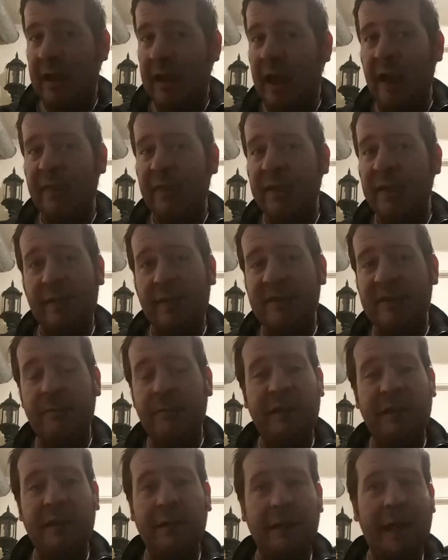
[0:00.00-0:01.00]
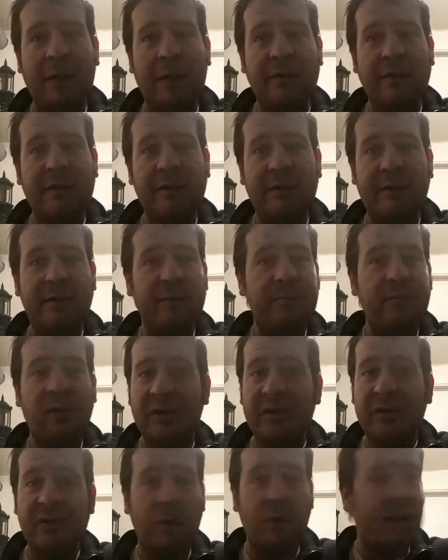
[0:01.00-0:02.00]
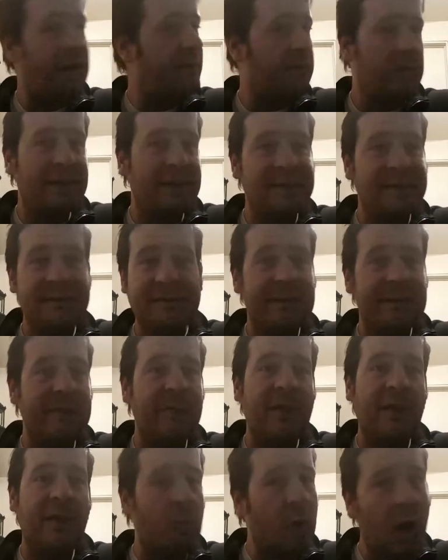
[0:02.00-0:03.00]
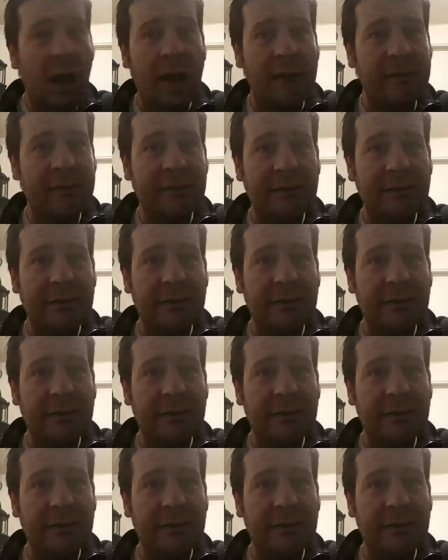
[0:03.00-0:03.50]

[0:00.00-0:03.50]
I think they should be allowed to push whatever messaging they want.